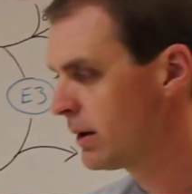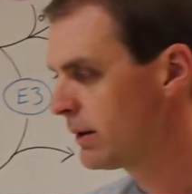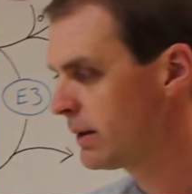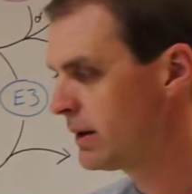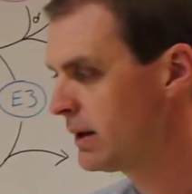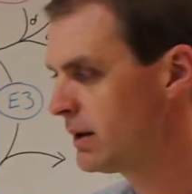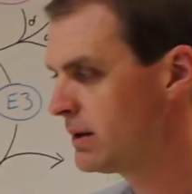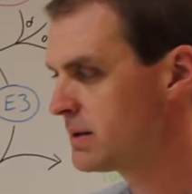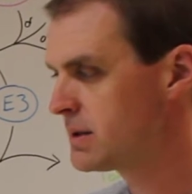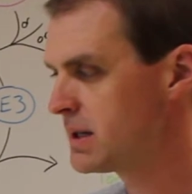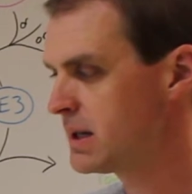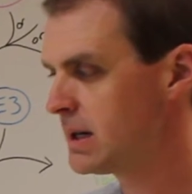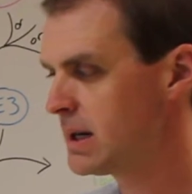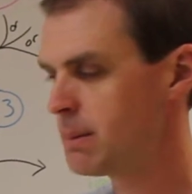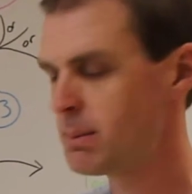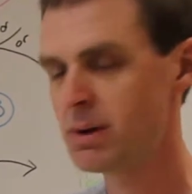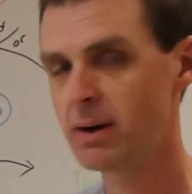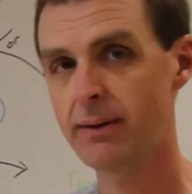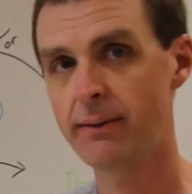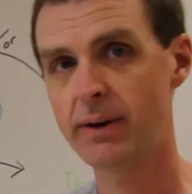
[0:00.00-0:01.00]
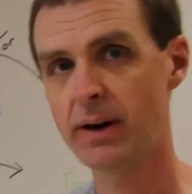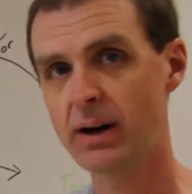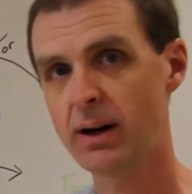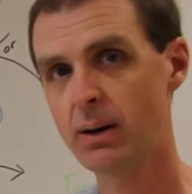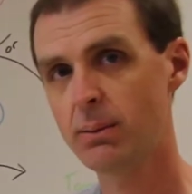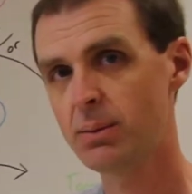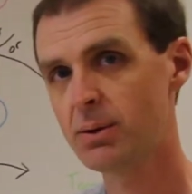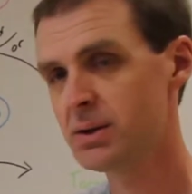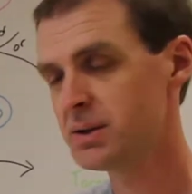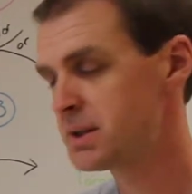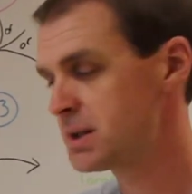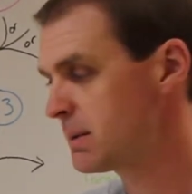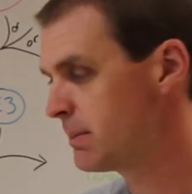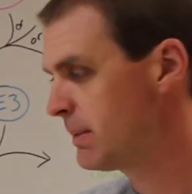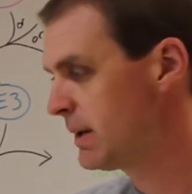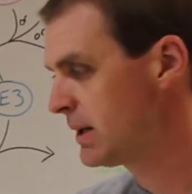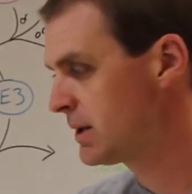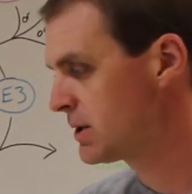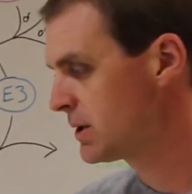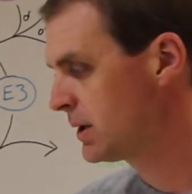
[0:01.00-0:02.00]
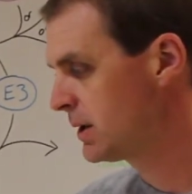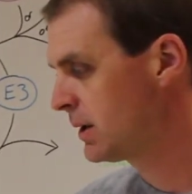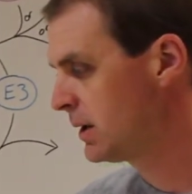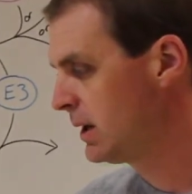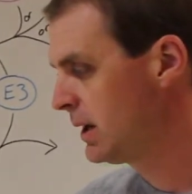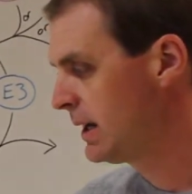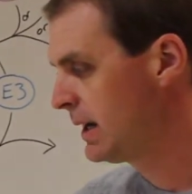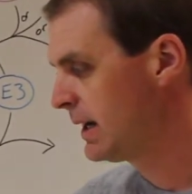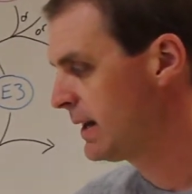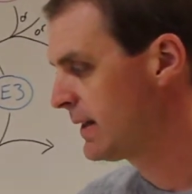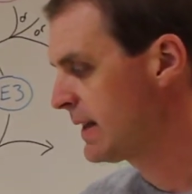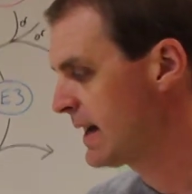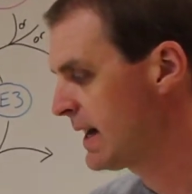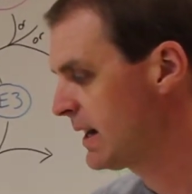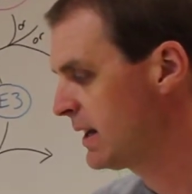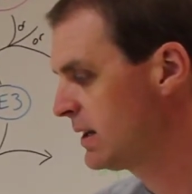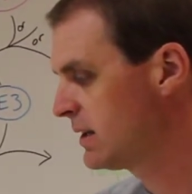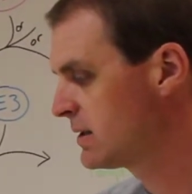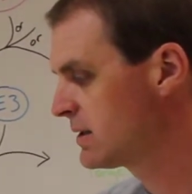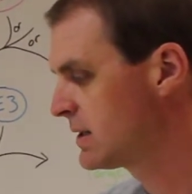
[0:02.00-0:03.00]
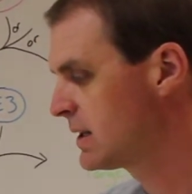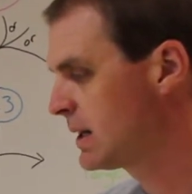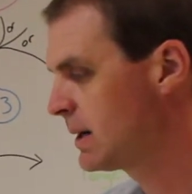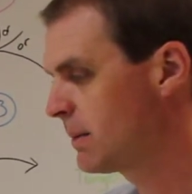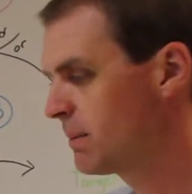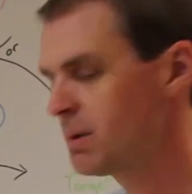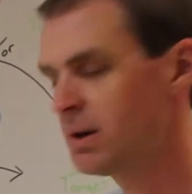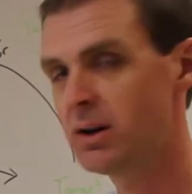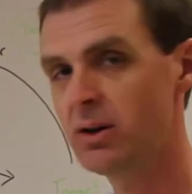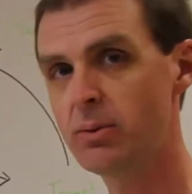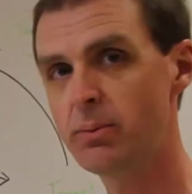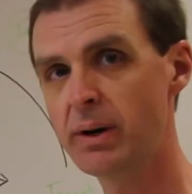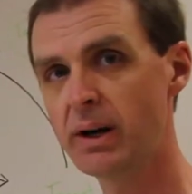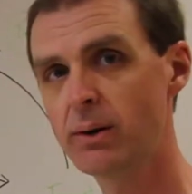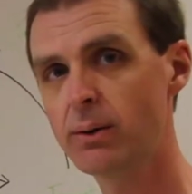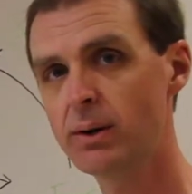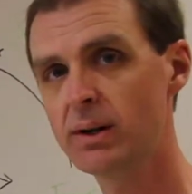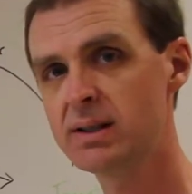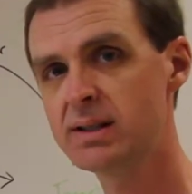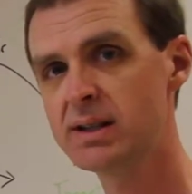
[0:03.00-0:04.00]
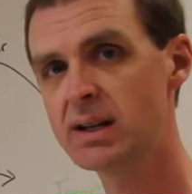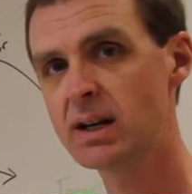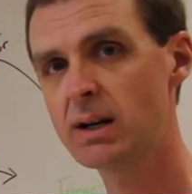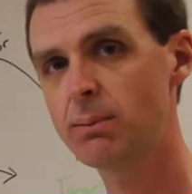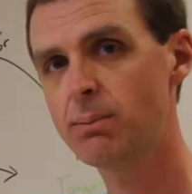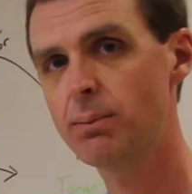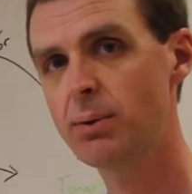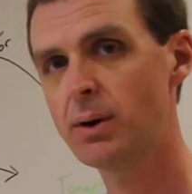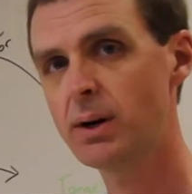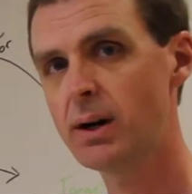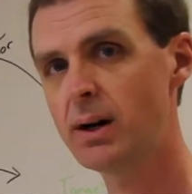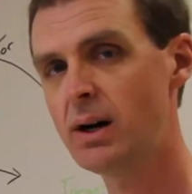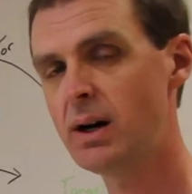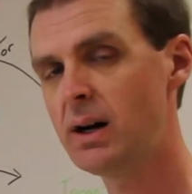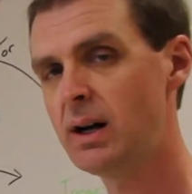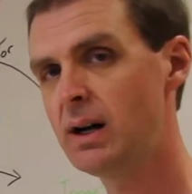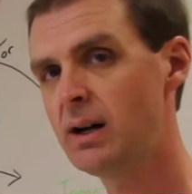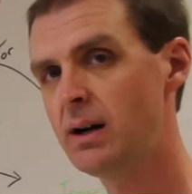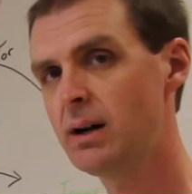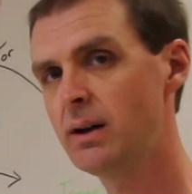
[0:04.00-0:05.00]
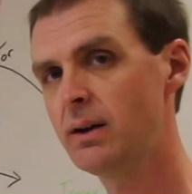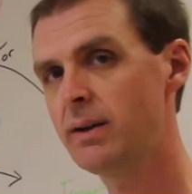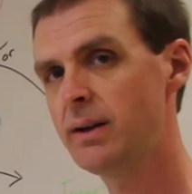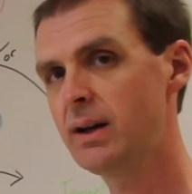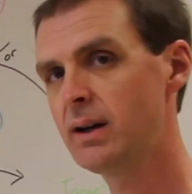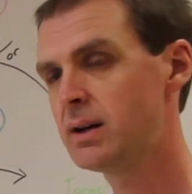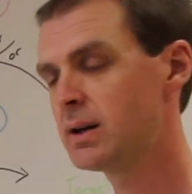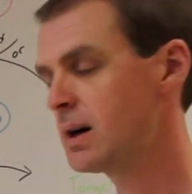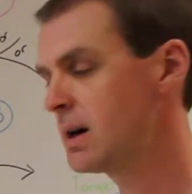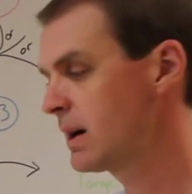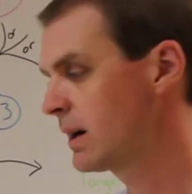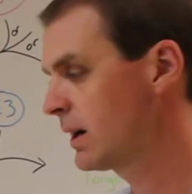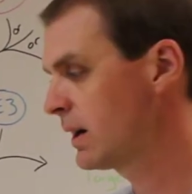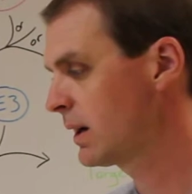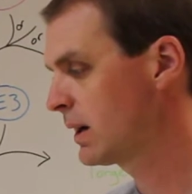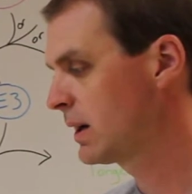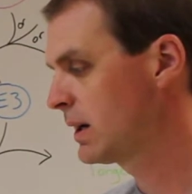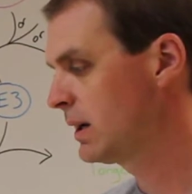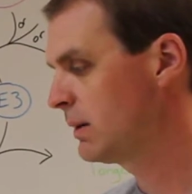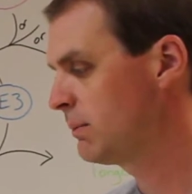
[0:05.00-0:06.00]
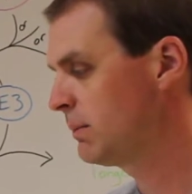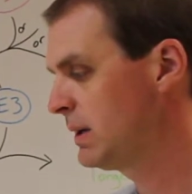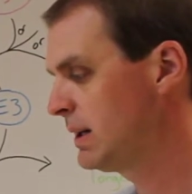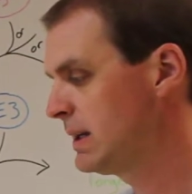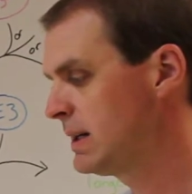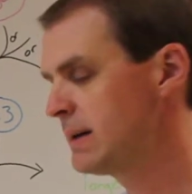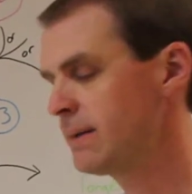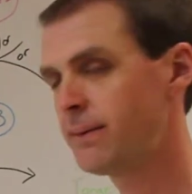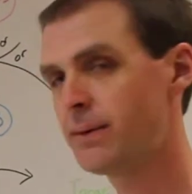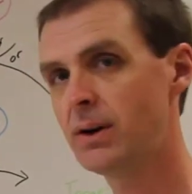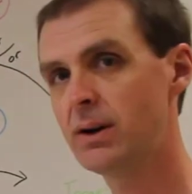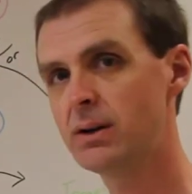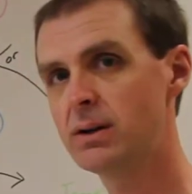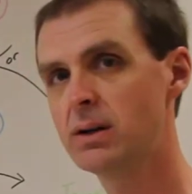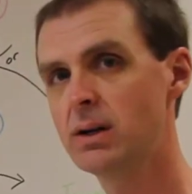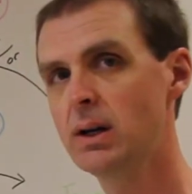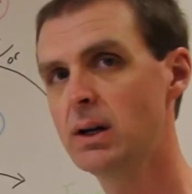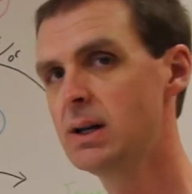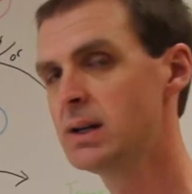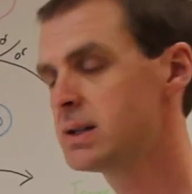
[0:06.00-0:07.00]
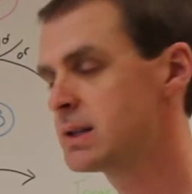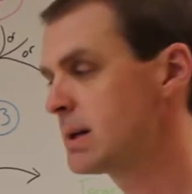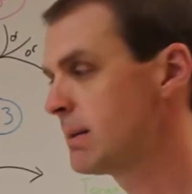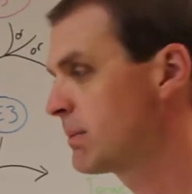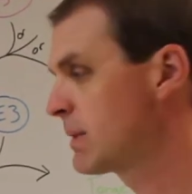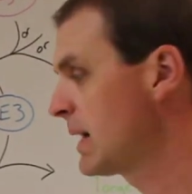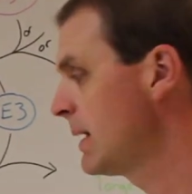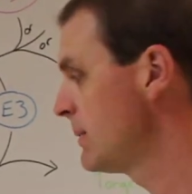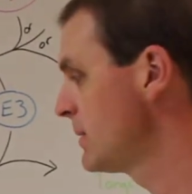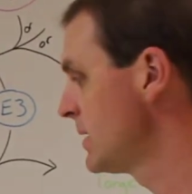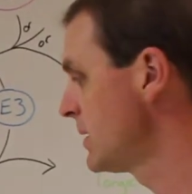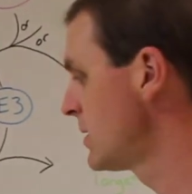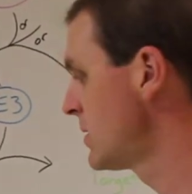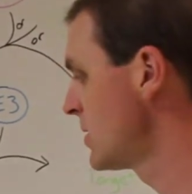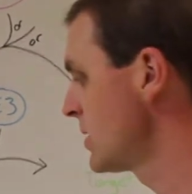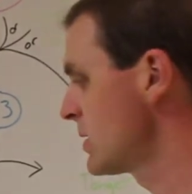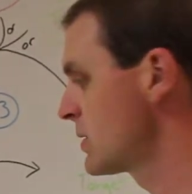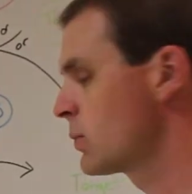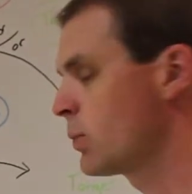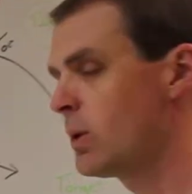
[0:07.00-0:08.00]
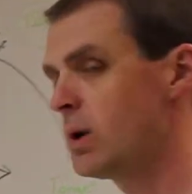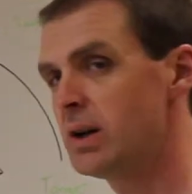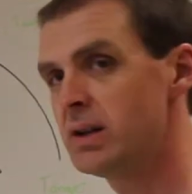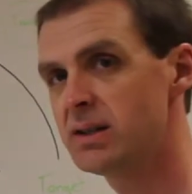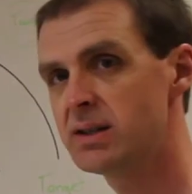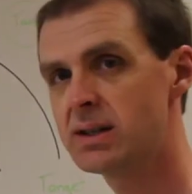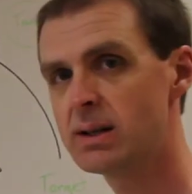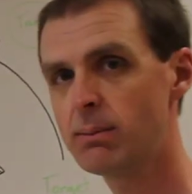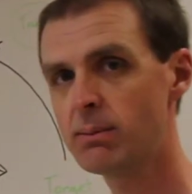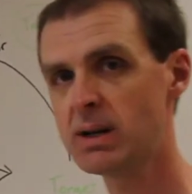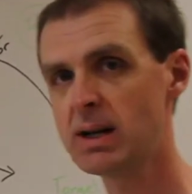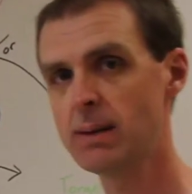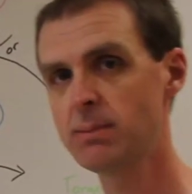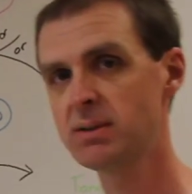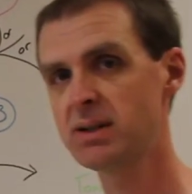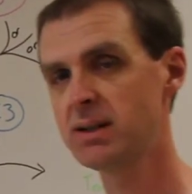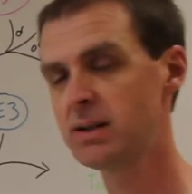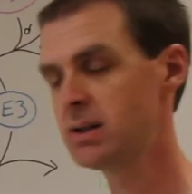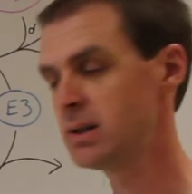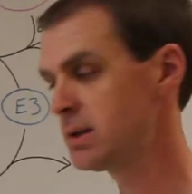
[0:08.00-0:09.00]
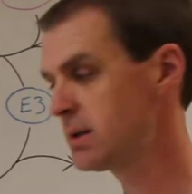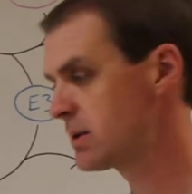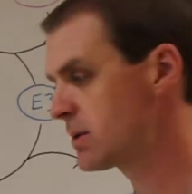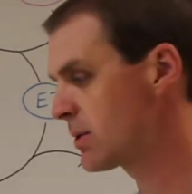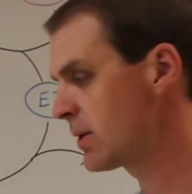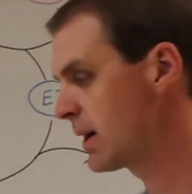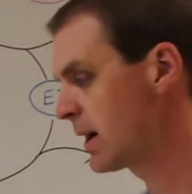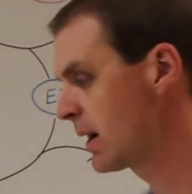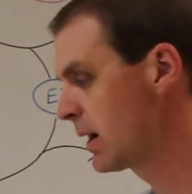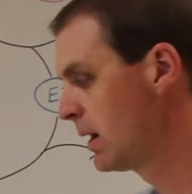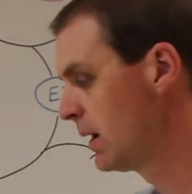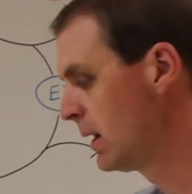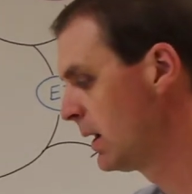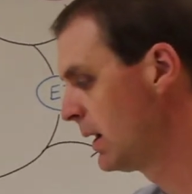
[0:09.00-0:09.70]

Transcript: There's a number of variables to mention, and that is the number of ubiquitins that could put on the target can be different. Sometimes it's just one, sometimes it's a string.